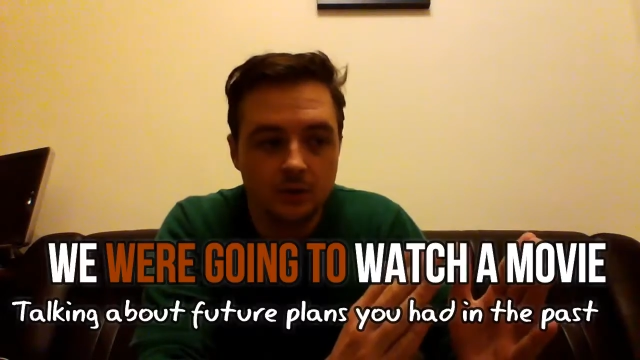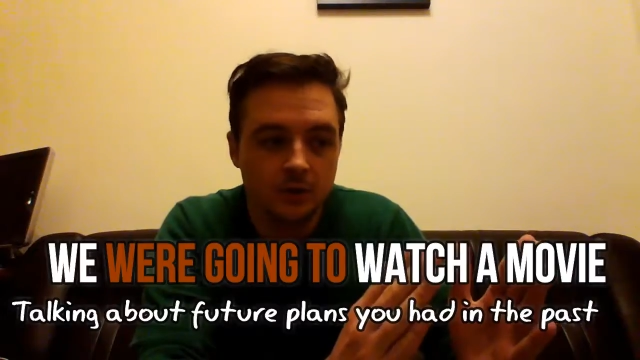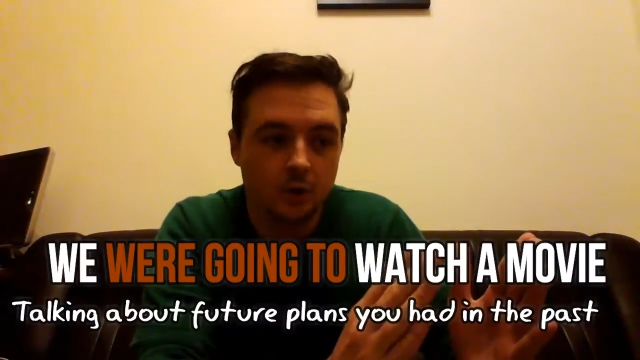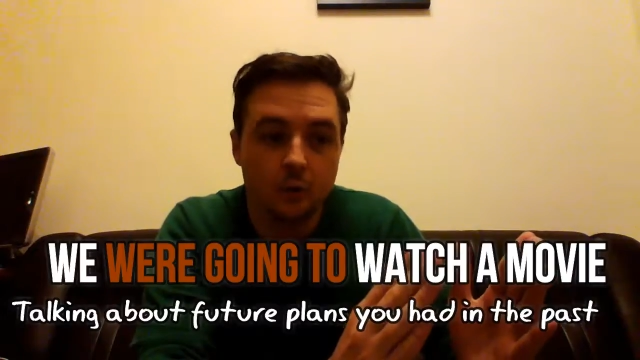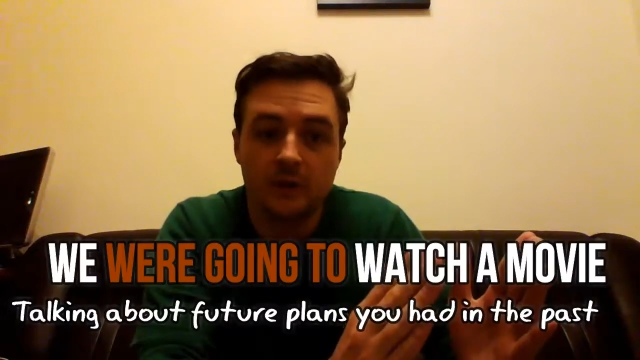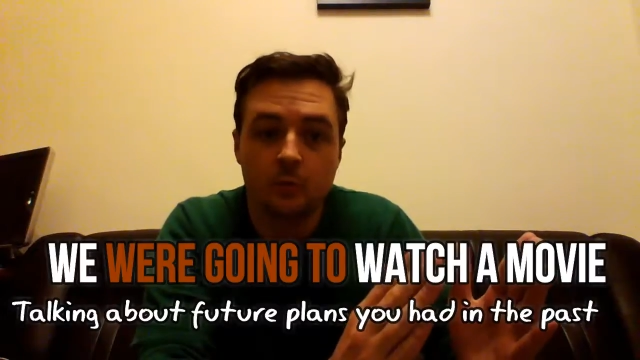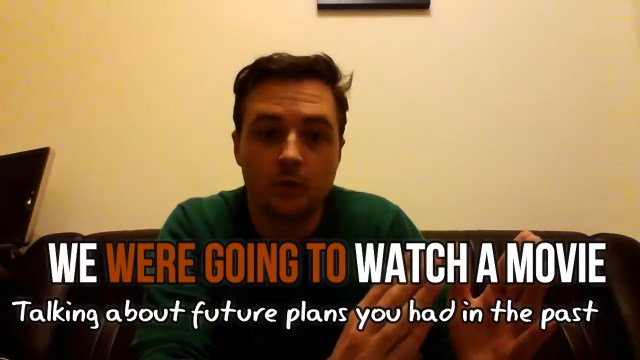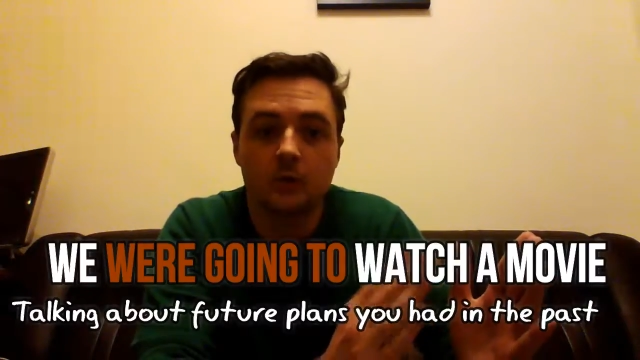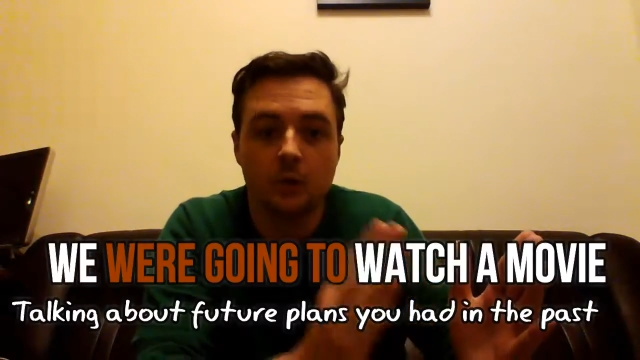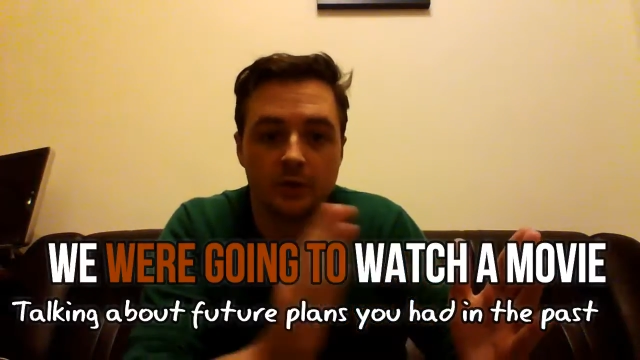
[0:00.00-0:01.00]
So we
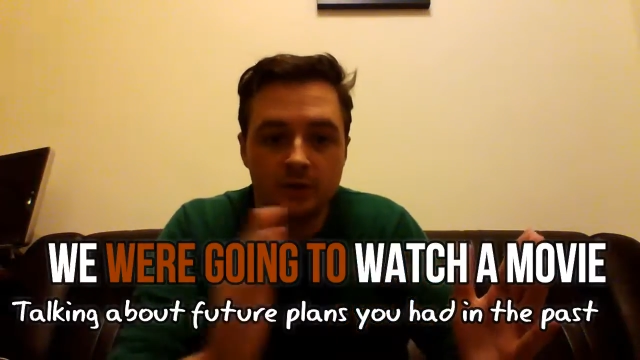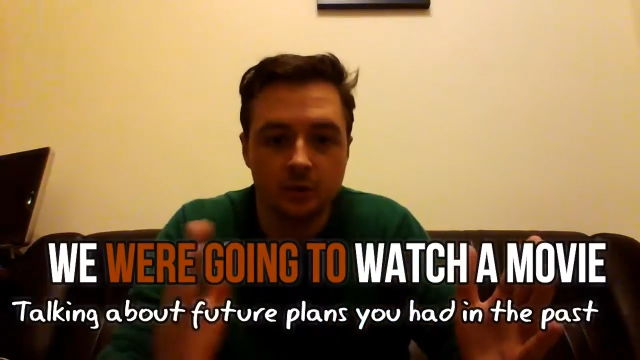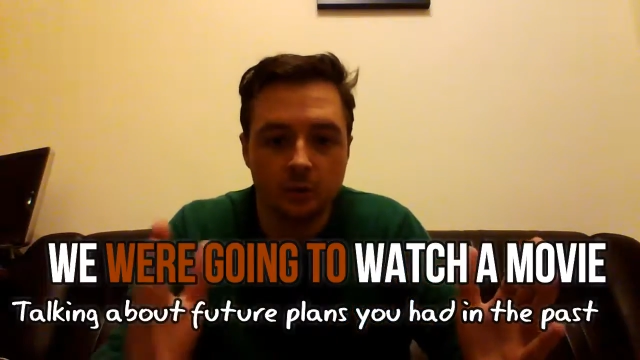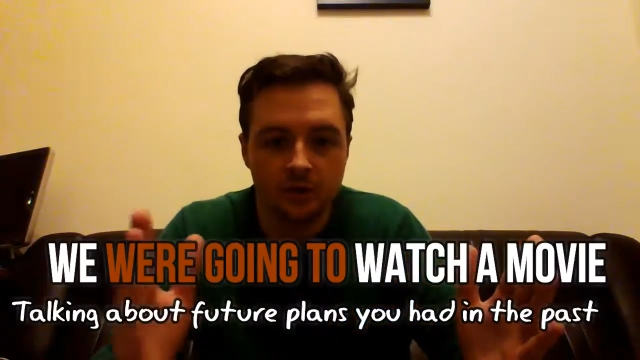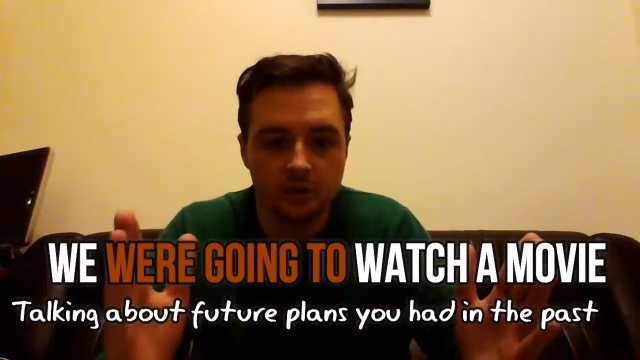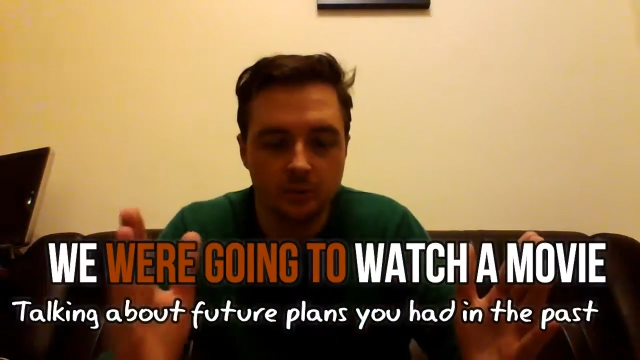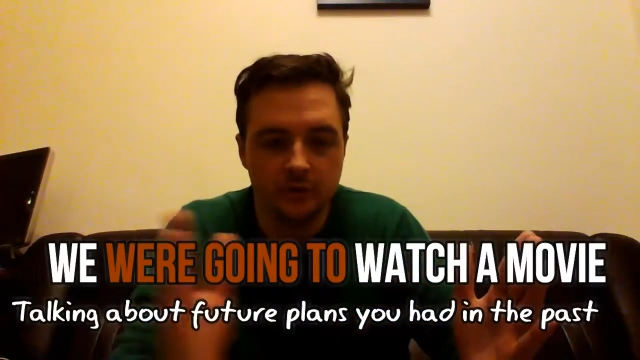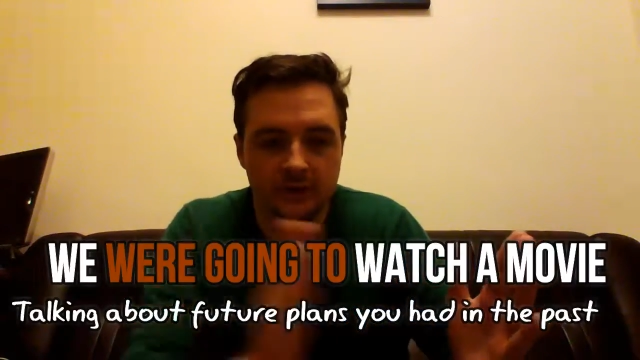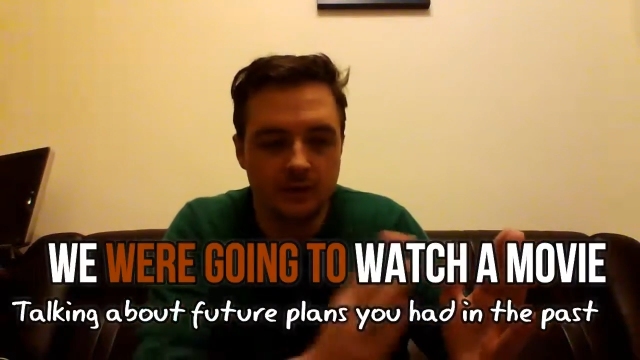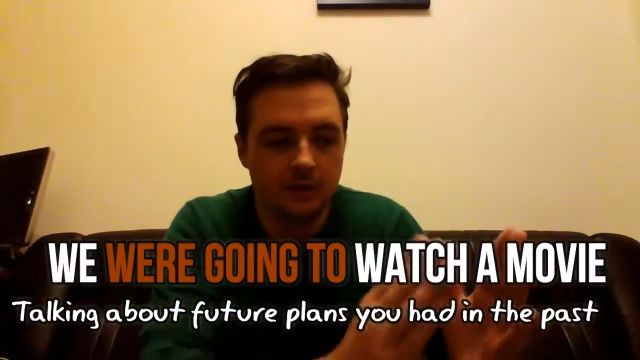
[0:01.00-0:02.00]
were going to watch a
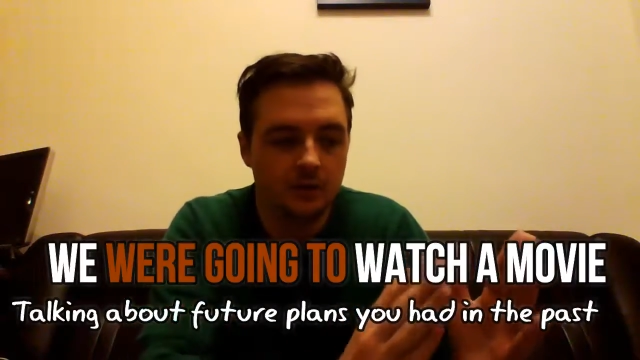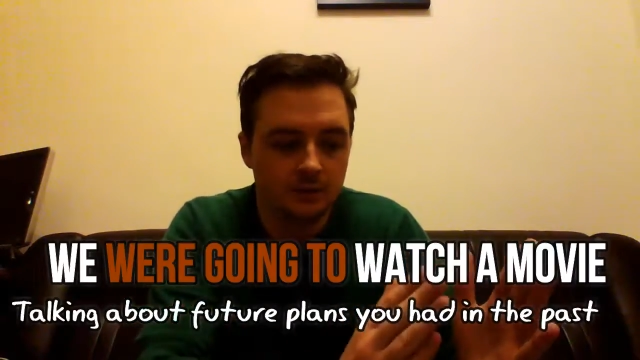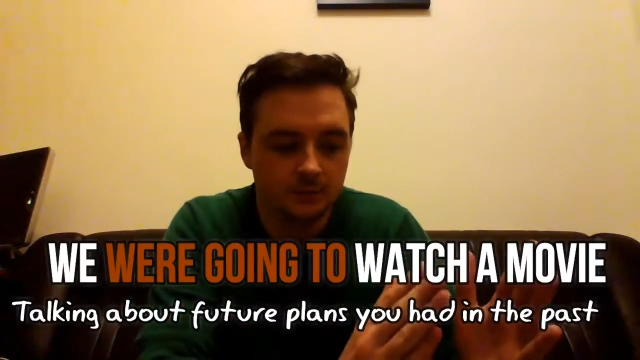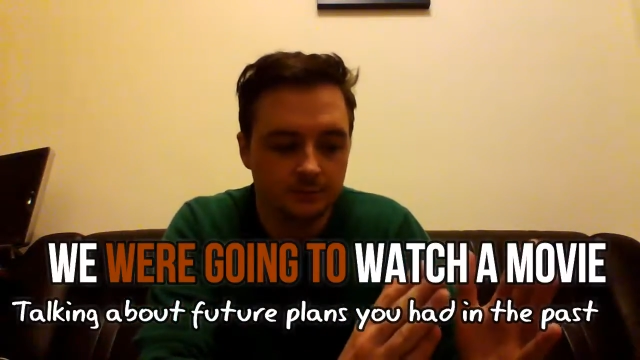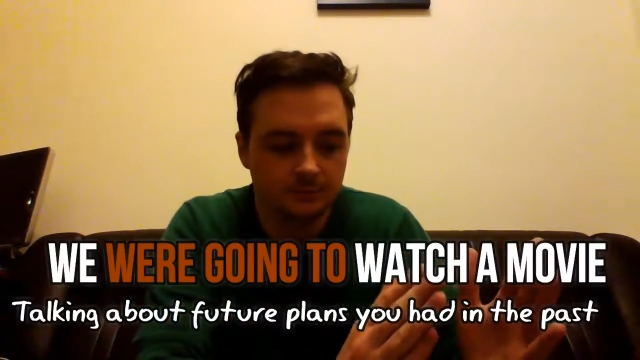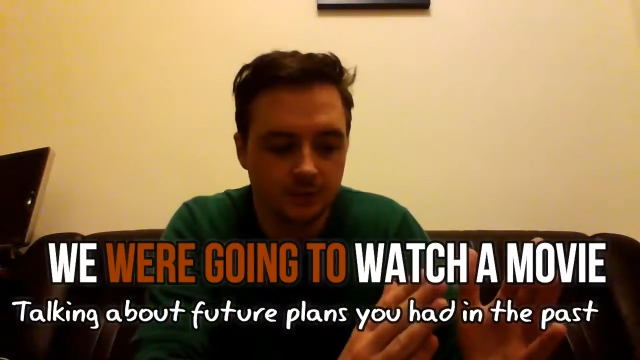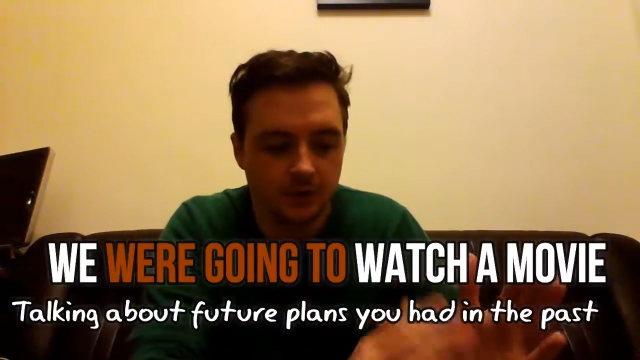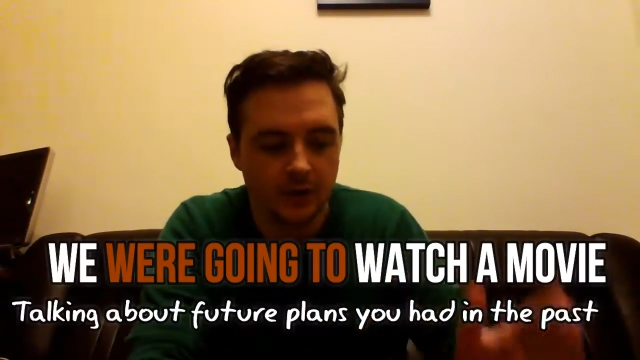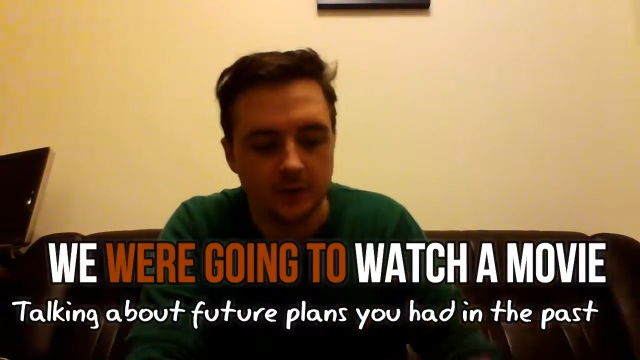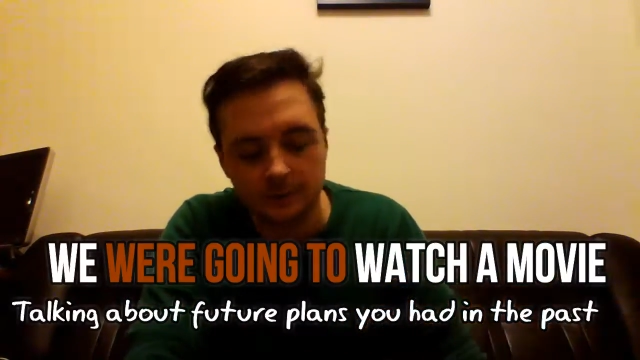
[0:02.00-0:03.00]
movie,
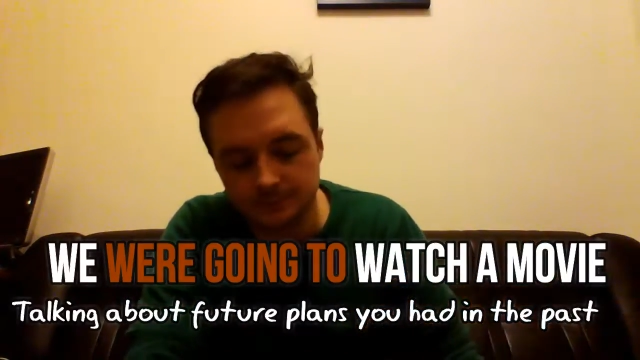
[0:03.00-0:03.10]
all right?